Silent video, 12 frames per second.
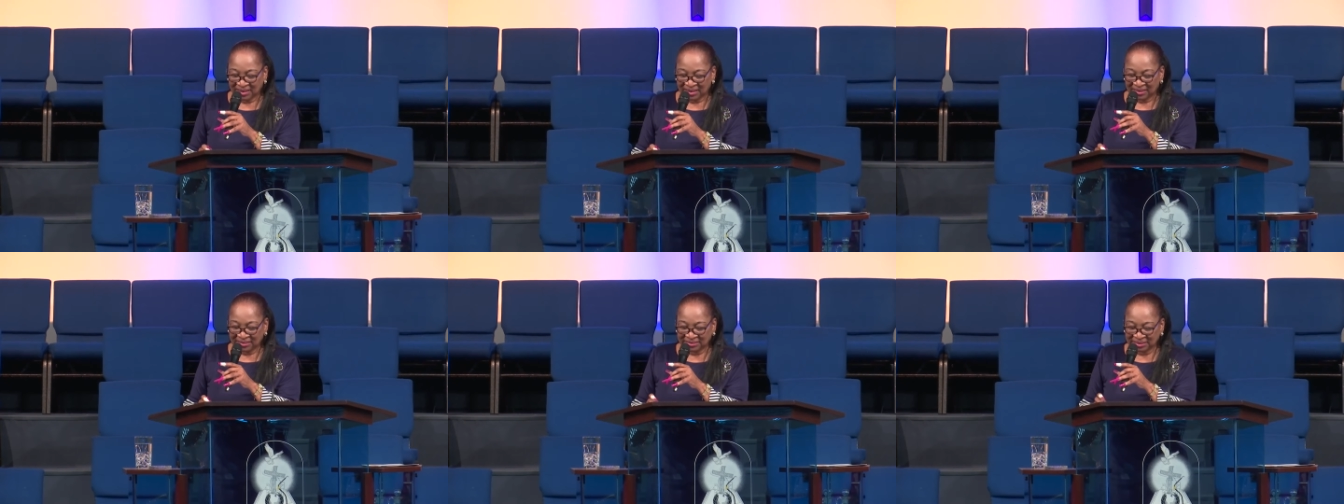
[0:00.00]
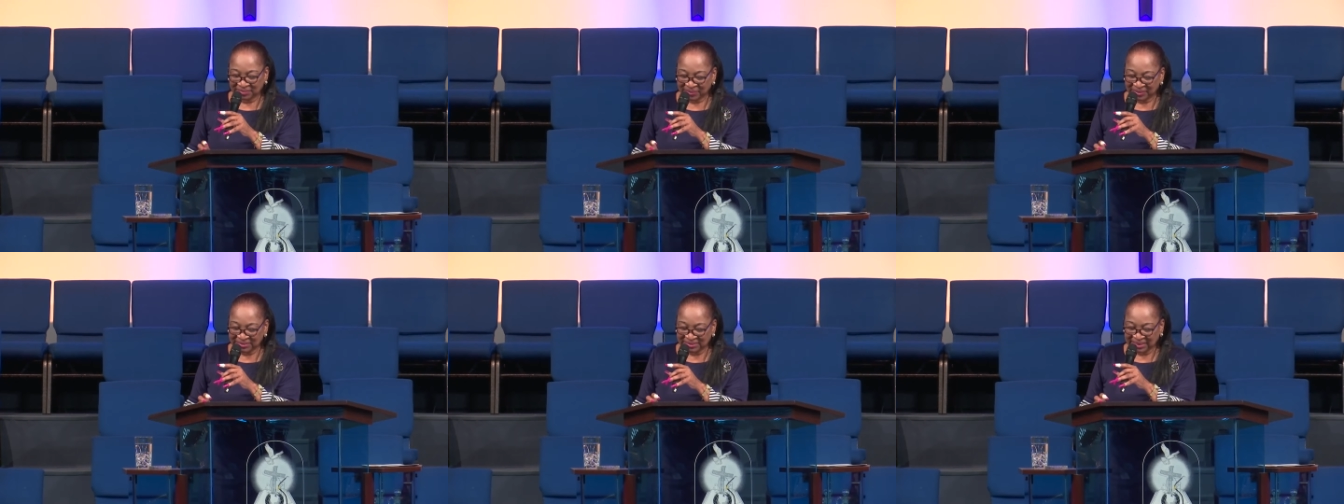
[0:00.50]

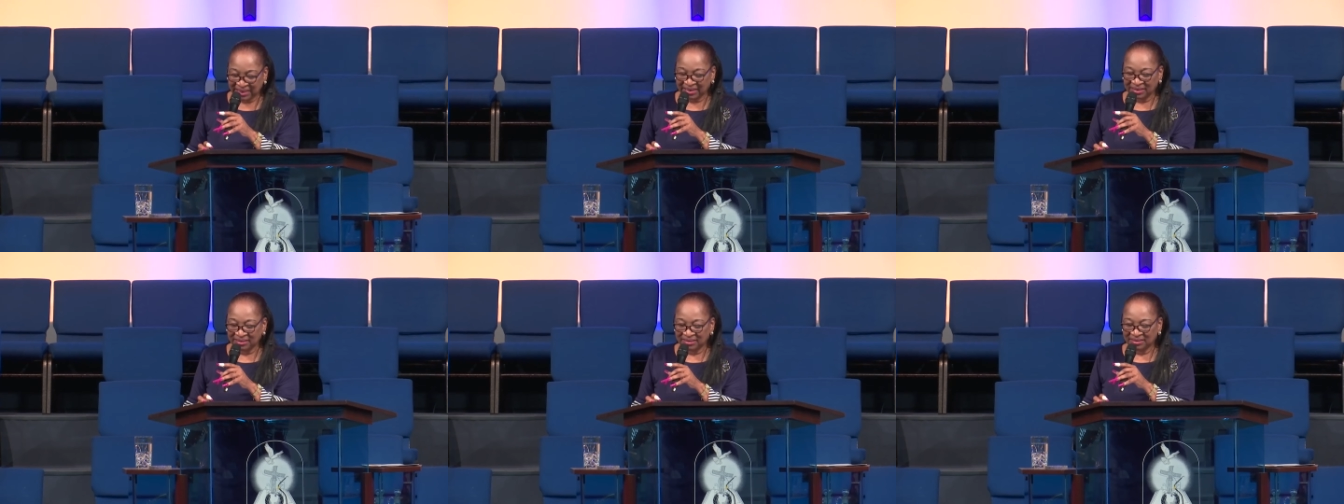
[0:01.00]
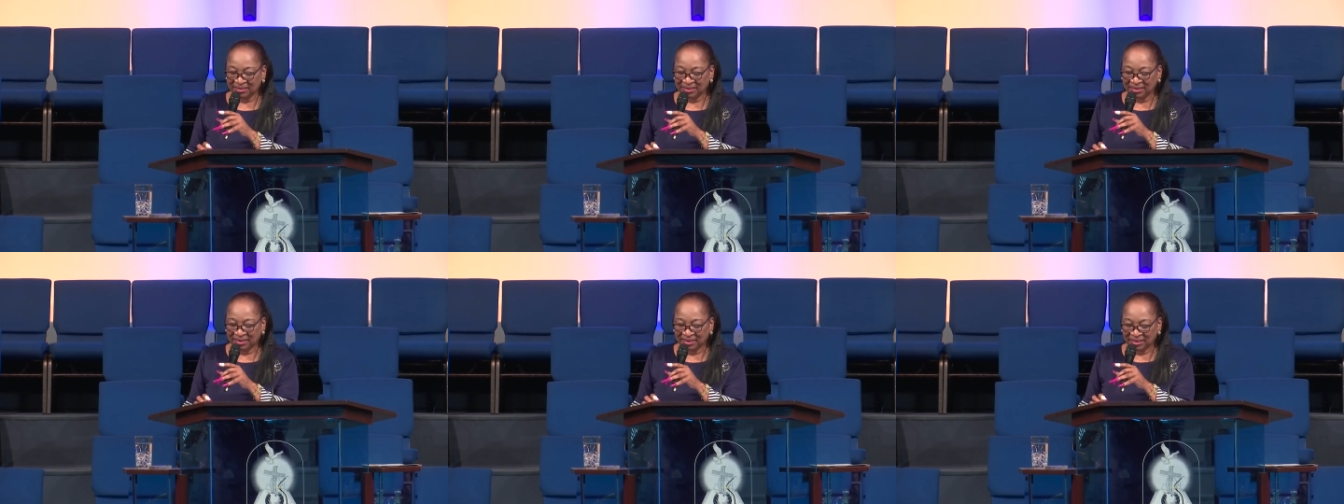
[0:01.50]
simply said
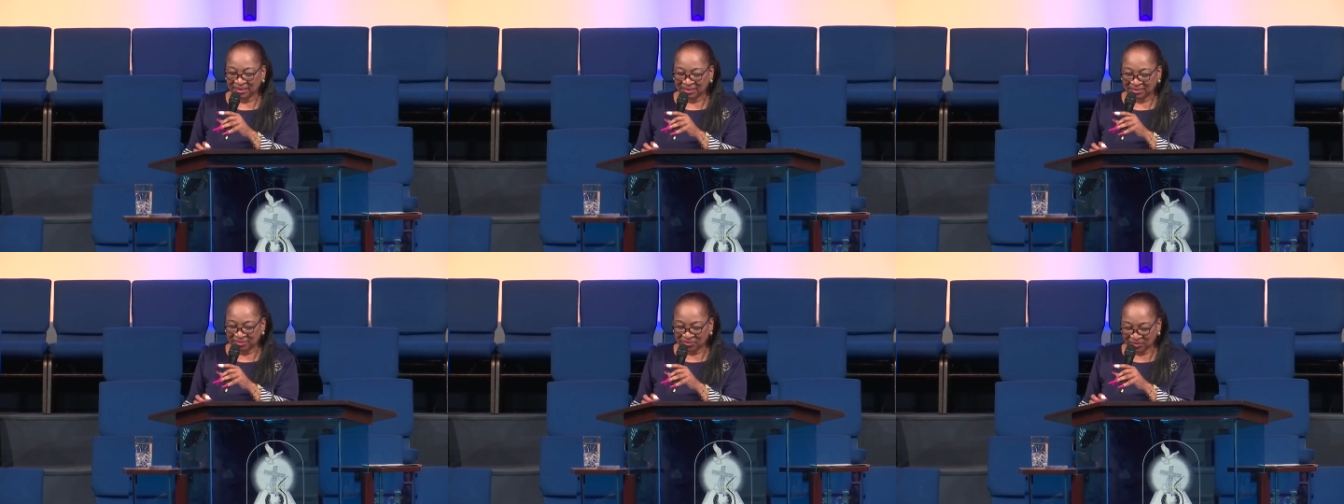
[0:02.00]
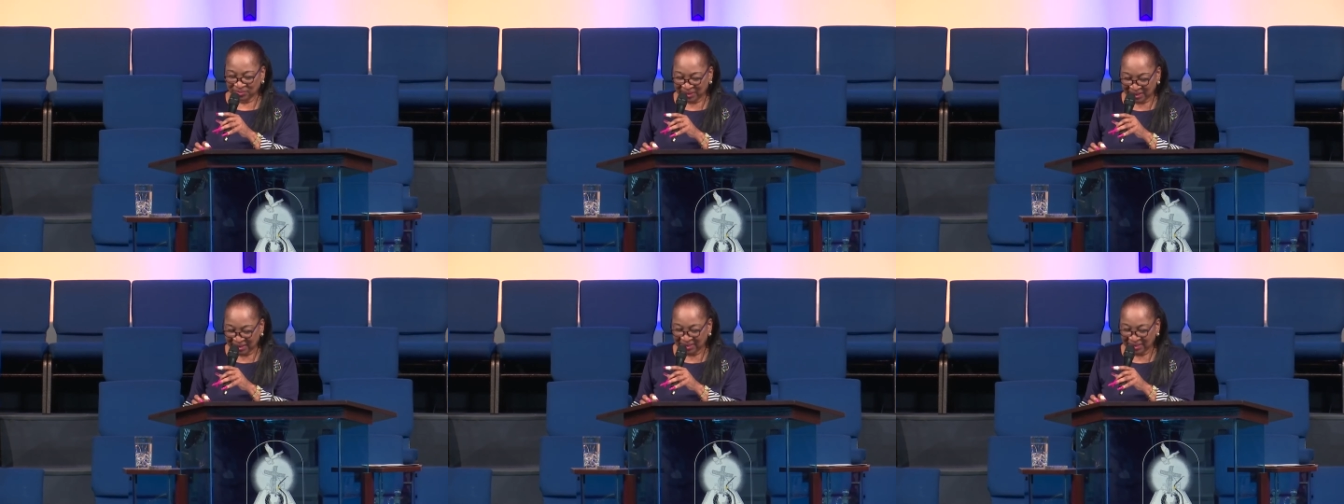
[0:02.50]
to the man,